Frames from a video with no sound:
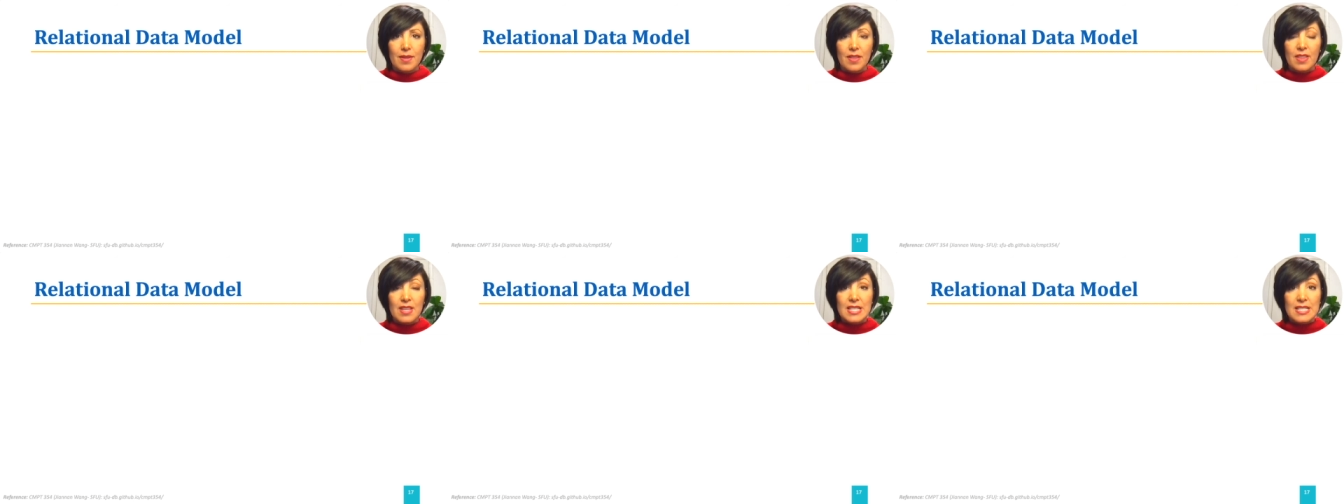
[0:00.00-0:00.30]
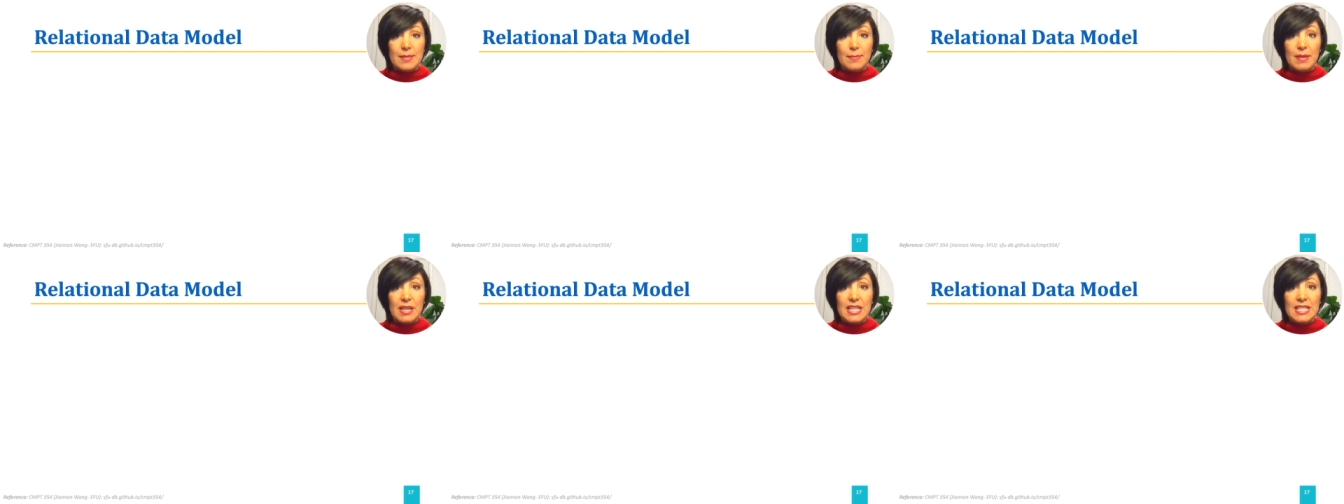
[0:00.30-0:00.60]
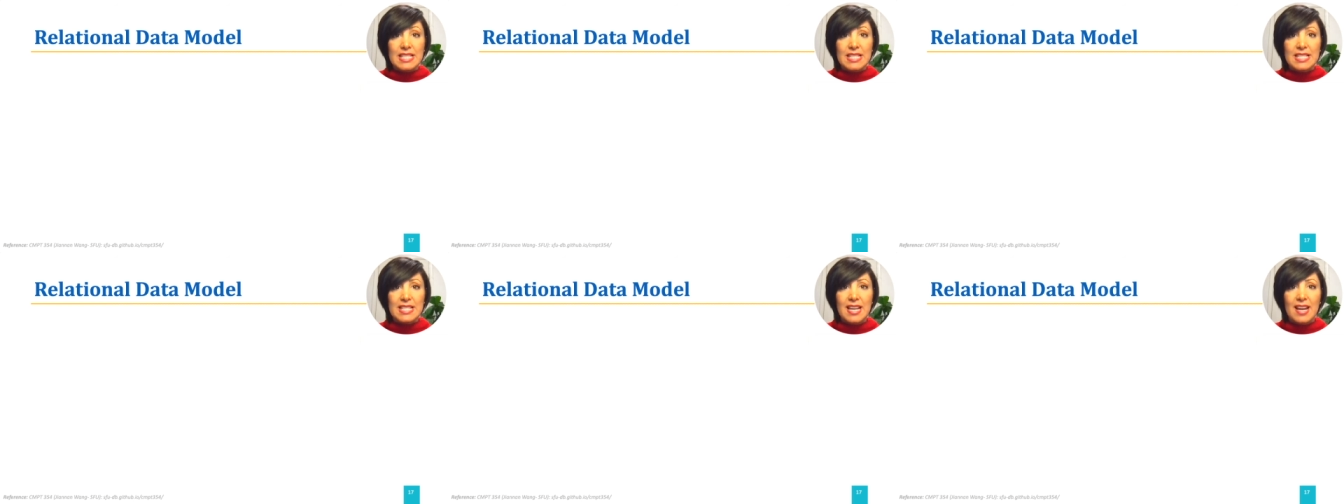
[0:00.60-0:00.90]
This
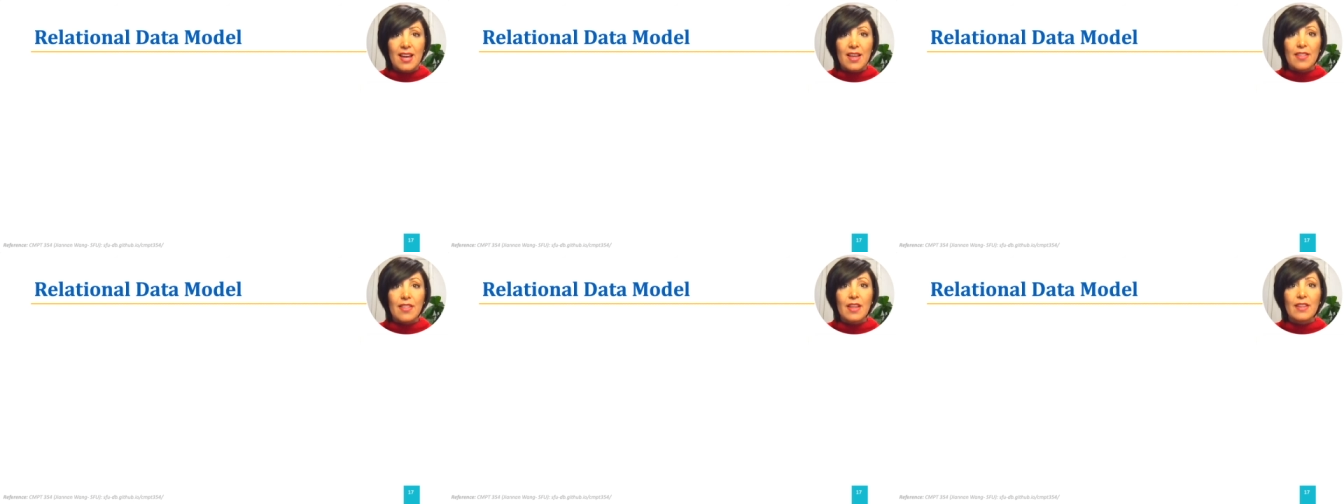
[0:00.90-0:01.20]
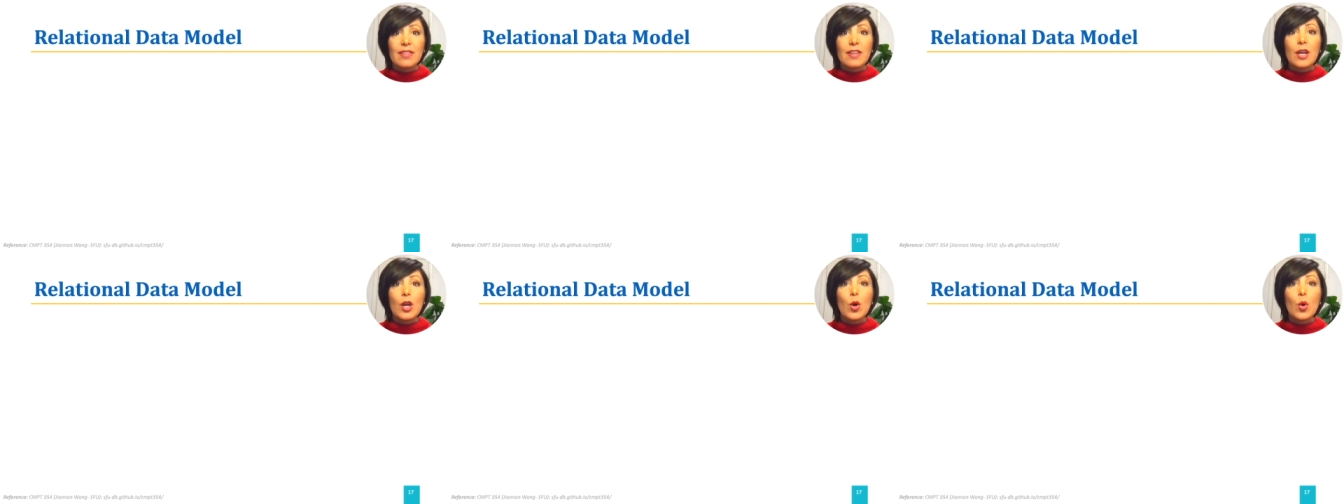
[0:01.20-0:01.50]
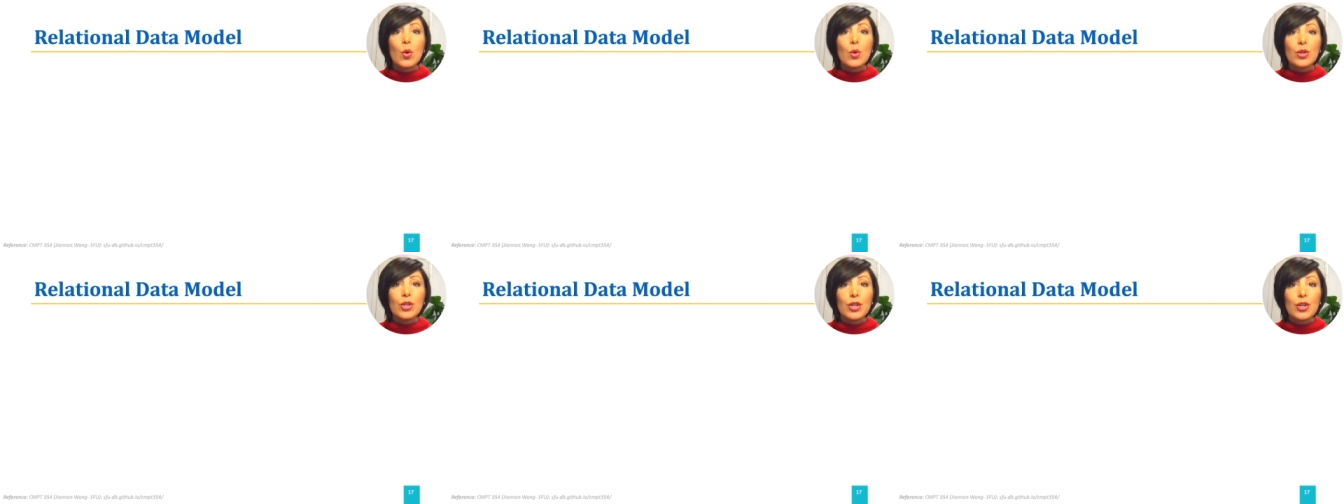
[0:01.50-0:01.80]
means that the
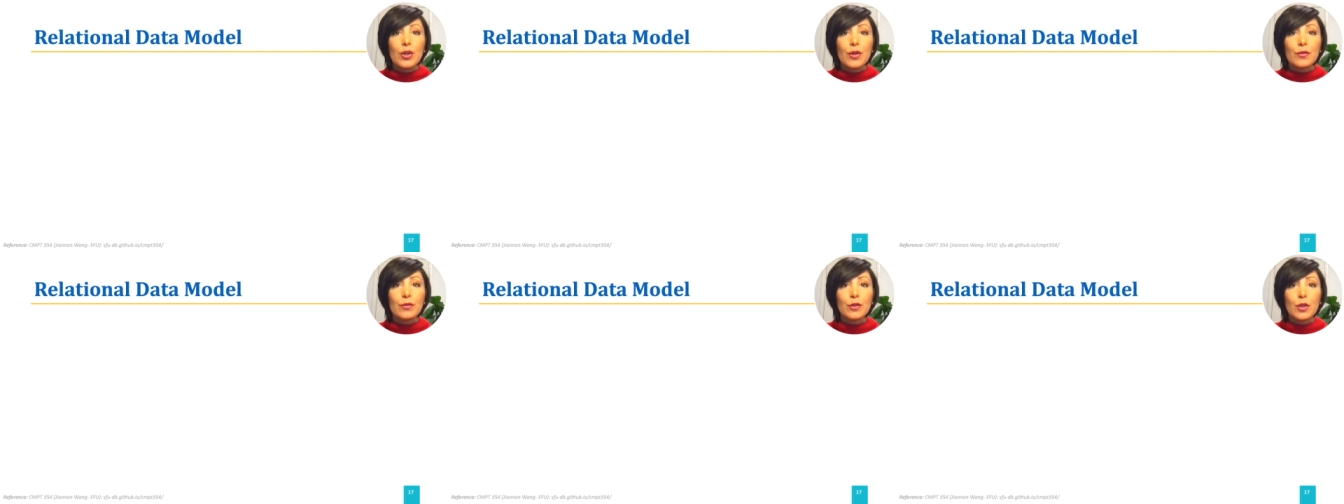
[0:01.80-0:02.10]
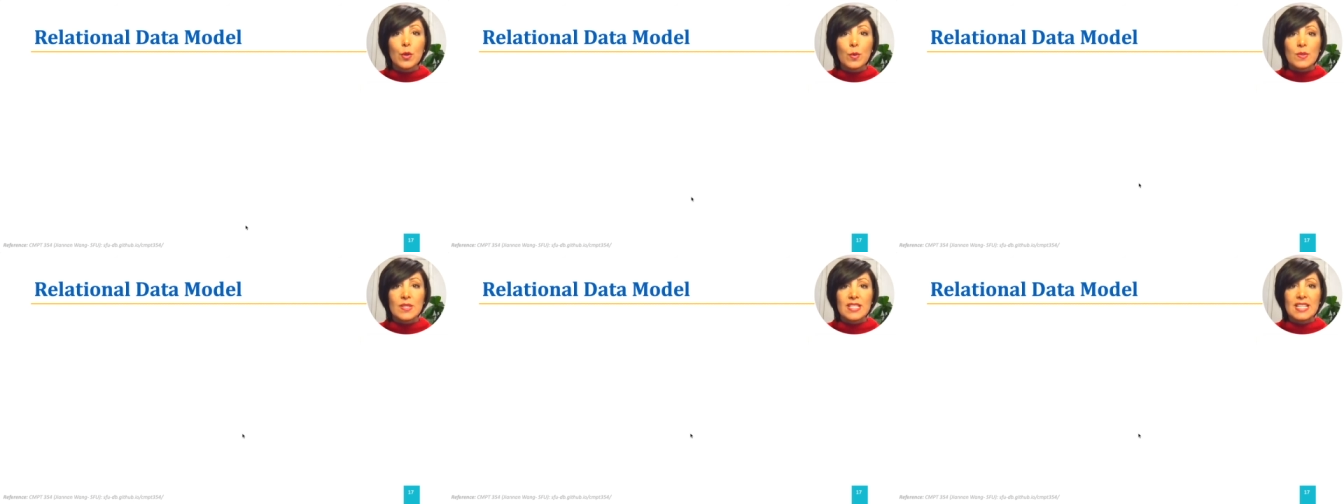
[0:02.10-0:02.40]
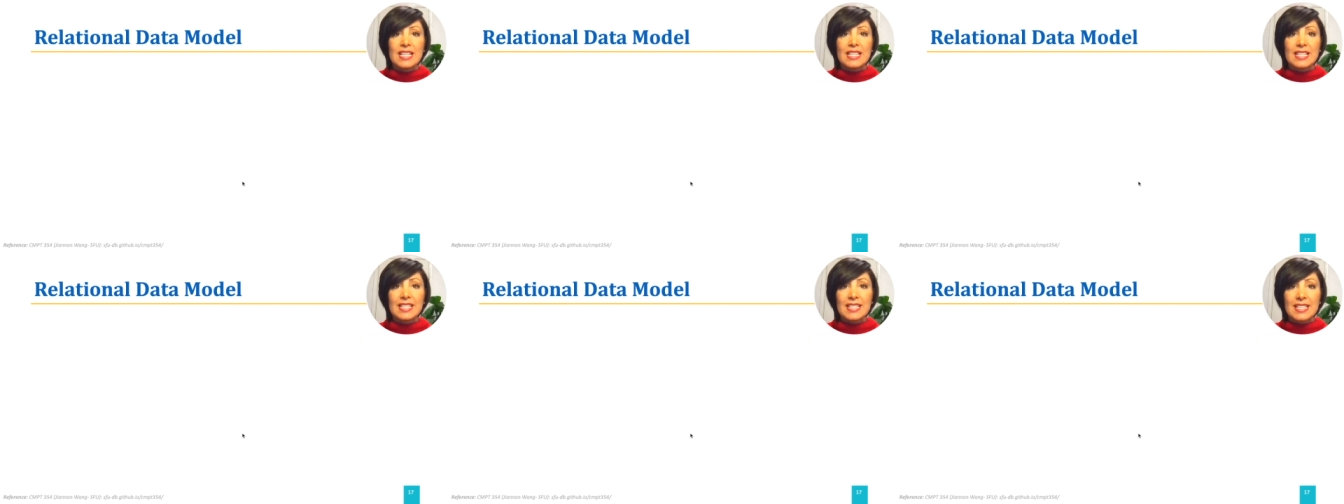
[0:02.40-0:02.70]
order of rows
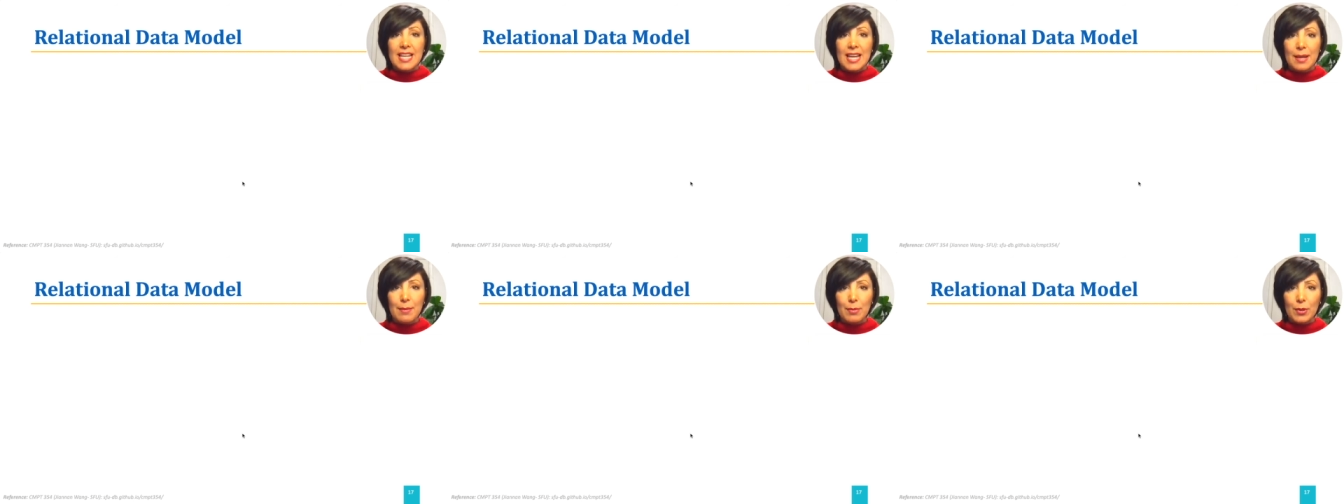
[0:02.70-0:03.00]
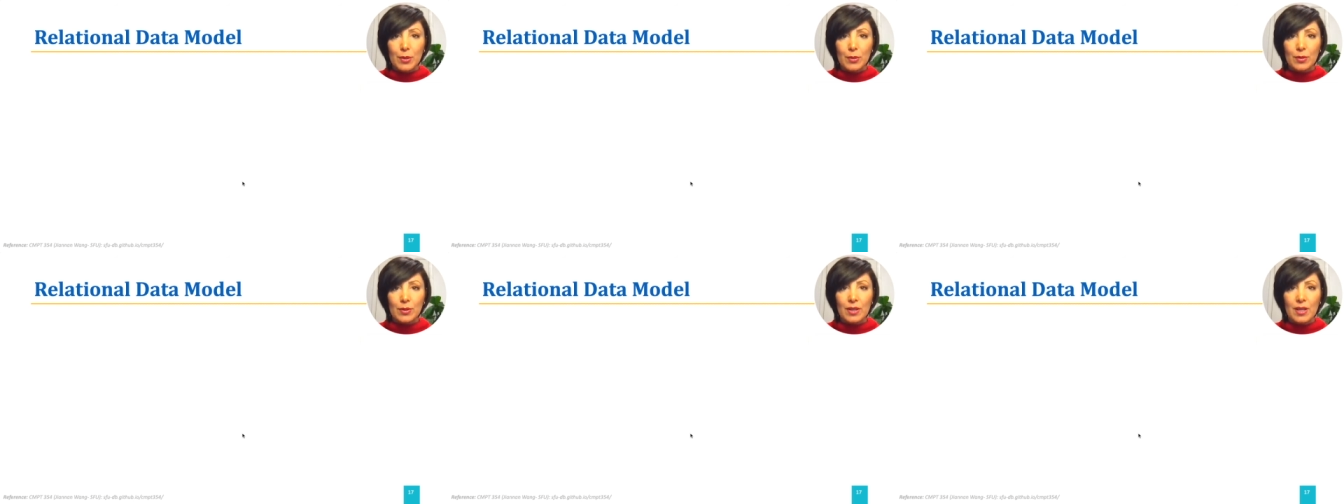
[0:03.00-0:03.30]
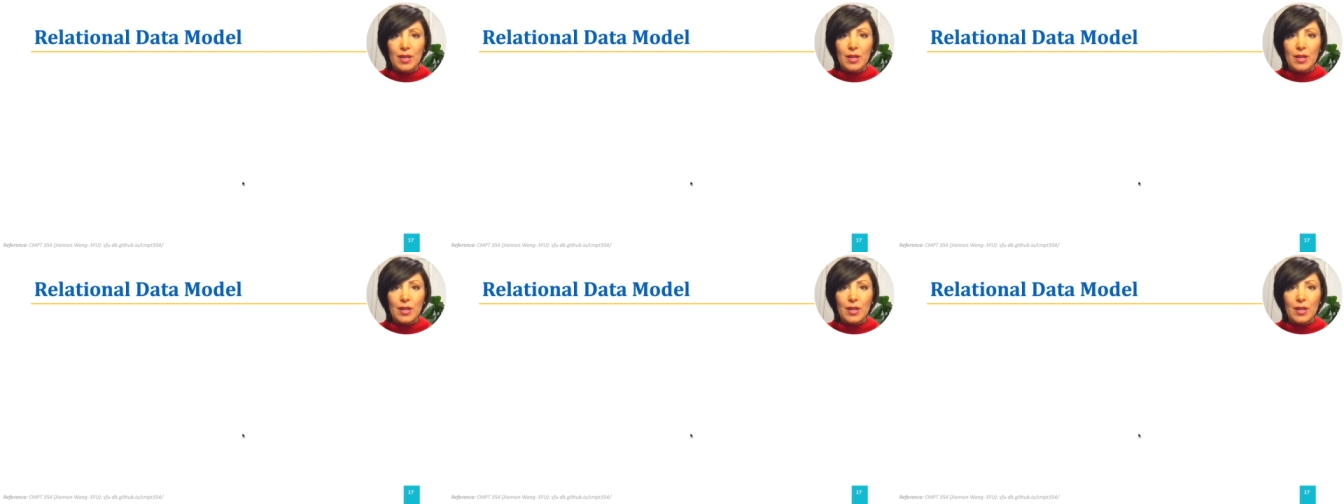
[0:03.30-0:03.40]
in the table